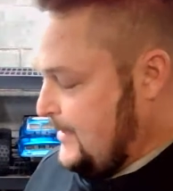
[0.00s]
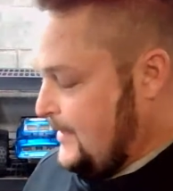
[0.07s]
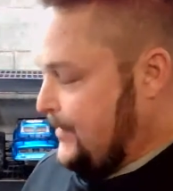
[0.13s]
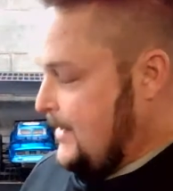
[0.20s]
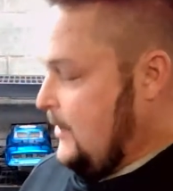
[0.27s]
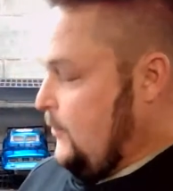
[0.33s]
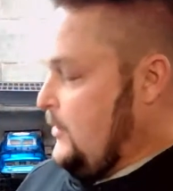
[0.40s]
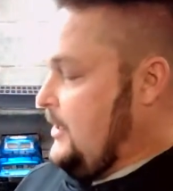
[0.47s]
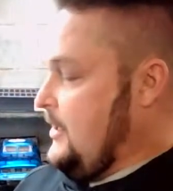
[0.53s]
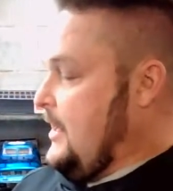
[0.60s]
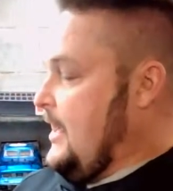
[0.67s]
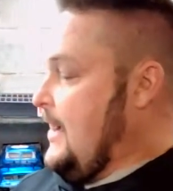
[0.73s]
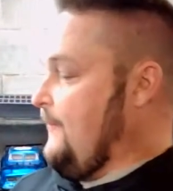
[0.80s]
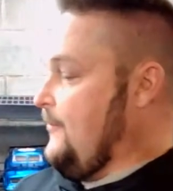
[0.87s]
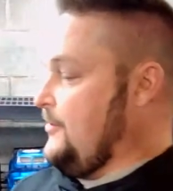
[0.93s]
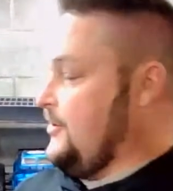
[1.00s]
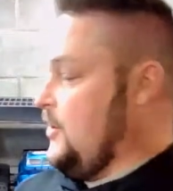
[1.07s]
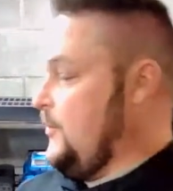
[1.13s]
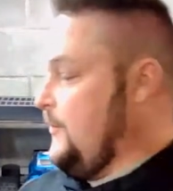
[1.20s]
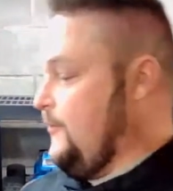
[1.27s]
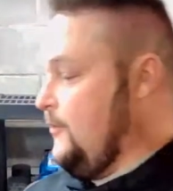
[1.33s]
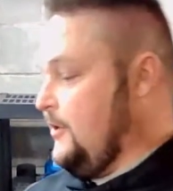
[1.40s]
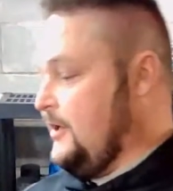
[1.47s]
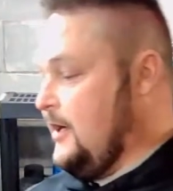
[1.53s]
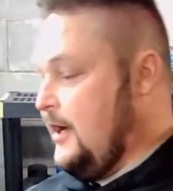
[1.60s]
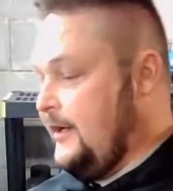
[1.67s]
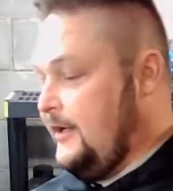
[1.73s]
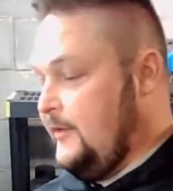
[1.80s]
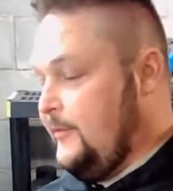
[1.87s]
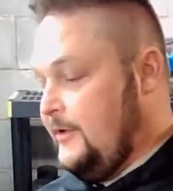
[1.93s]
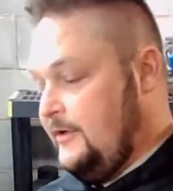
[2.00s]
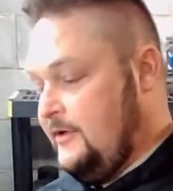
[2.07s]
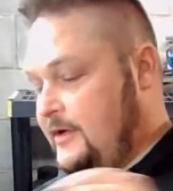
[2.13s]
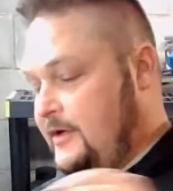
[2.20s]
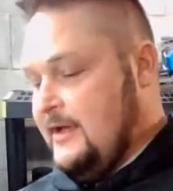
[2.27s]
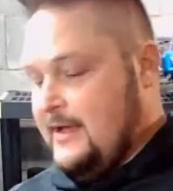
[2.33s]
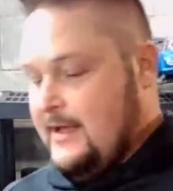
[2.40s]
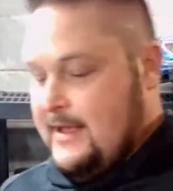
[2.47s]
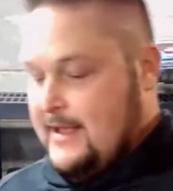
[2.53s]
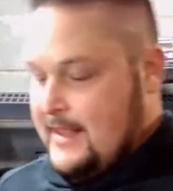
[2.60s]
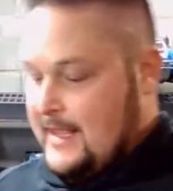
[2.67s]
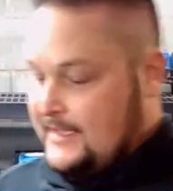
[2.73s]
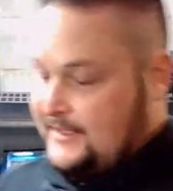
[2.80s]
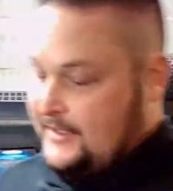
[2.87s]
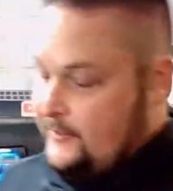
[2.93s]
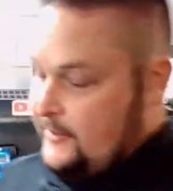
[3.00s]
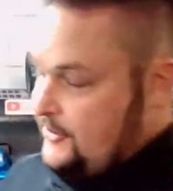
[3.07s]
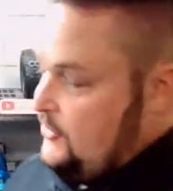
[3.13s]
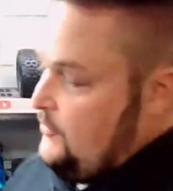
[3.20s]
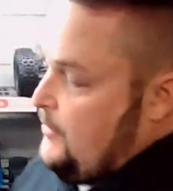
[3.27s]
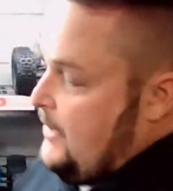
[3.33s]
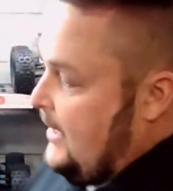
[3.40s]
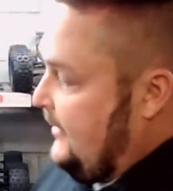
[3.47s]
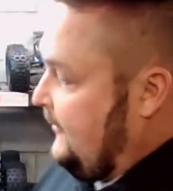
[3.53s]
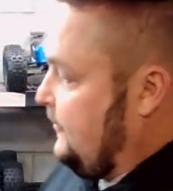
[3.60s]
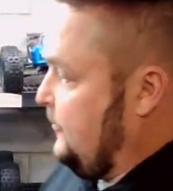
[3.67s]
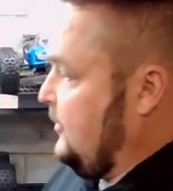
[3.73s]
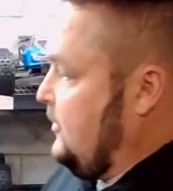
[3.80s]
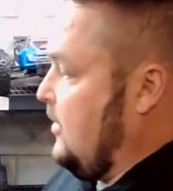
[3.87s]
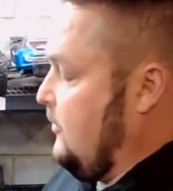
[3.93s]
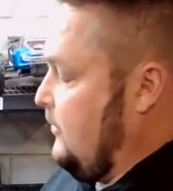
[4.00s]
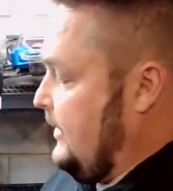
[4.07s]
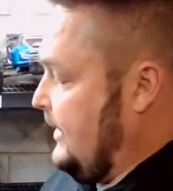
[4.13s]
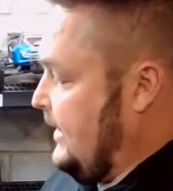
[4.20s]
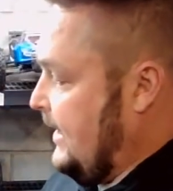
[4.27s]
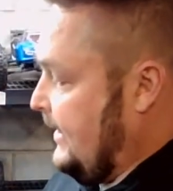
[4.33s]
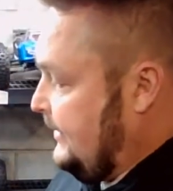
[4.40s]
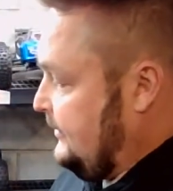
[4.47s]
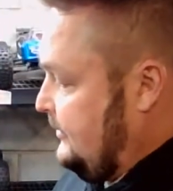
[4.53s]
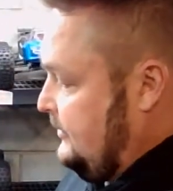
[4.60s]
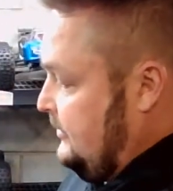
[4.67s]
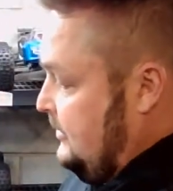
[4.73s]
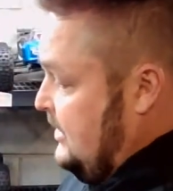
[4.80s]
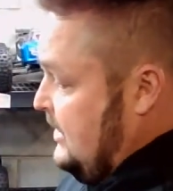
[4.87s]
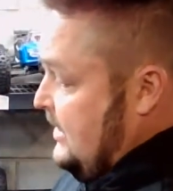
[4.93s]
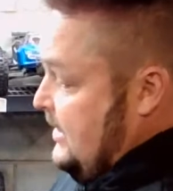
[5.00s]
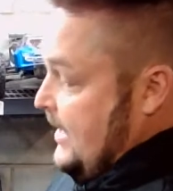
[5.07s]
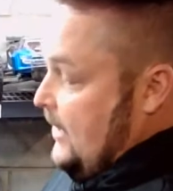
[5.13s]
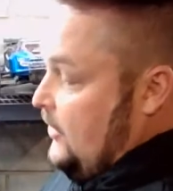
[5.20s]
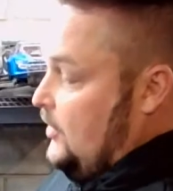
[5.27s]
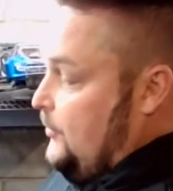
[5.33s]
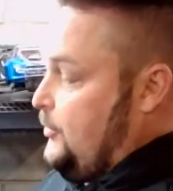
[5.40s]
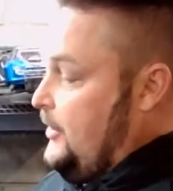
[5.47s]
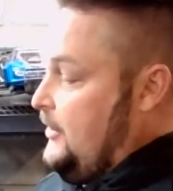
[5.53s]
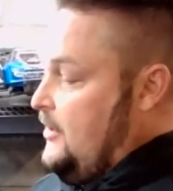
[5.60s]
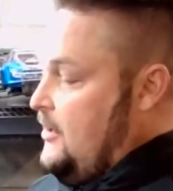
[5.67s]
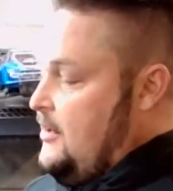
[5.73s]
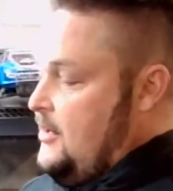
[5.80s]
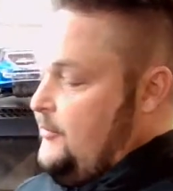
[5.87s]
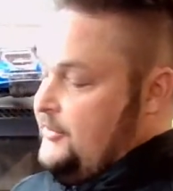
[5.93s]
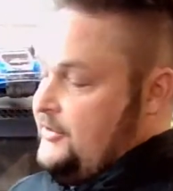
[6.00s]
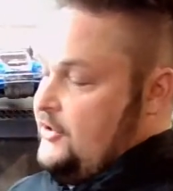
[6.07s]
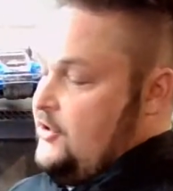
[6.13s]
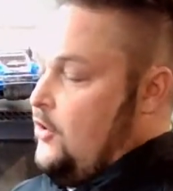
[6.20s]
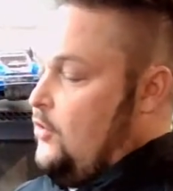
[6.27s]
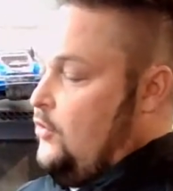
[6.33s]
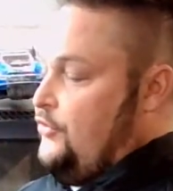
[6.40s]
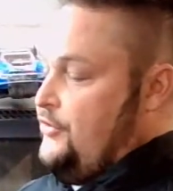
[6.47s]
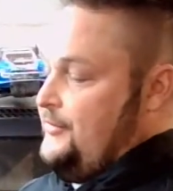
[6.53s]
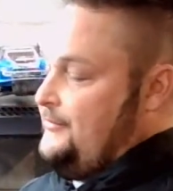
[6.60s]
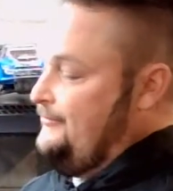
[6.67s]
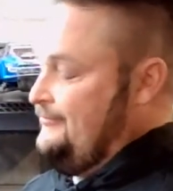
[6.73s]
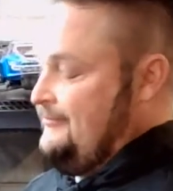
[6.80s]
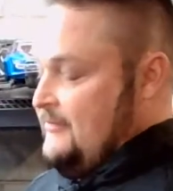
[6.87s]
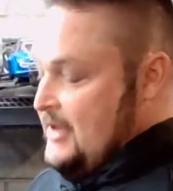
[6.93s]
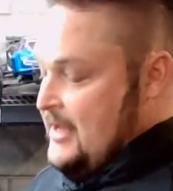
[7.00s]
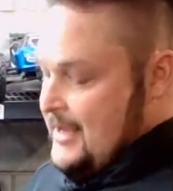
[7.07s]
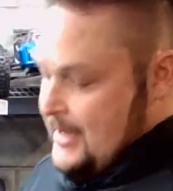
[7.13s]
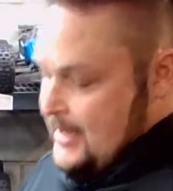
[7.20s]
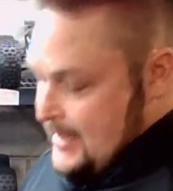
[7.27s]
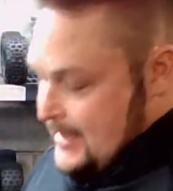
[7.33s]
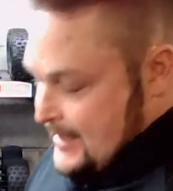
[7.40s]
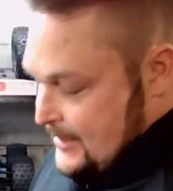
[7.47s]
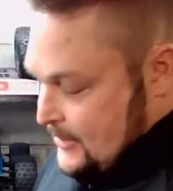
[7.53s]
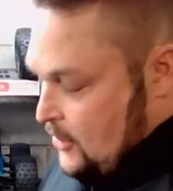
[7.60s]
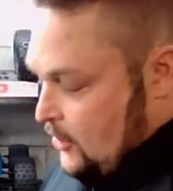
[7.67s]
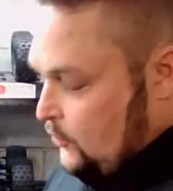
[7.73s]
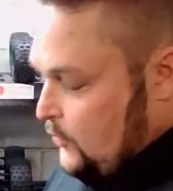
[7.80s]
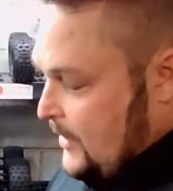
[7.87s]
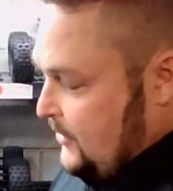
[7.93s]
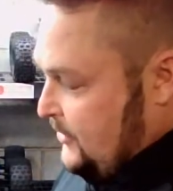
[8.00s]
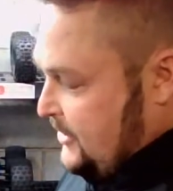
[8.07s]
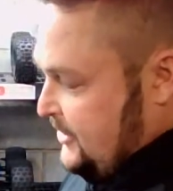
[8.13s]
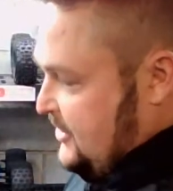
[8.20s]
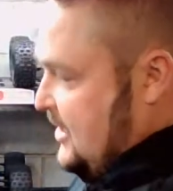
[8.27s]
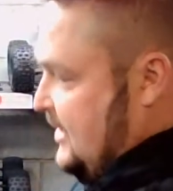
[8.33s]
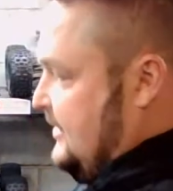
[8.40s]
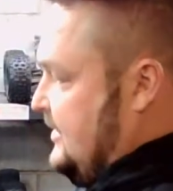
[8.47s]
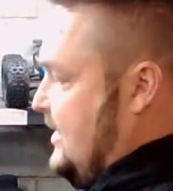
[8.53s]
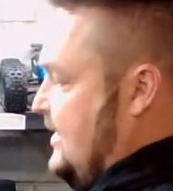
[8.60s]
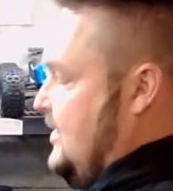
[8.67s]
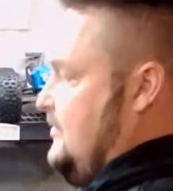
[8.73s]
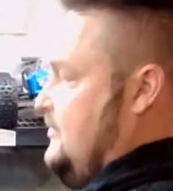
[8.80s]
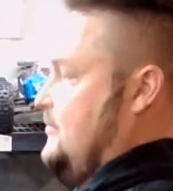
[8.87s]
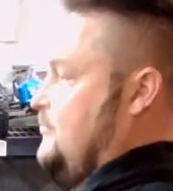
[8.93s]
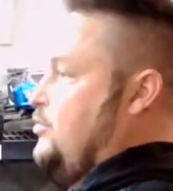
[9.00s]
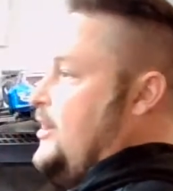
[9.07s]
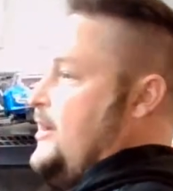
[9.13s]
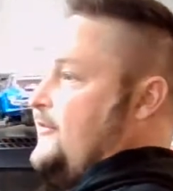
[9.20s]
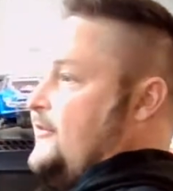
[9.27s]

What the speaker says: be about a week and a half or so before it got here. But that's the original body from the car when I got it. Held up pretty long, but the cold weather does not play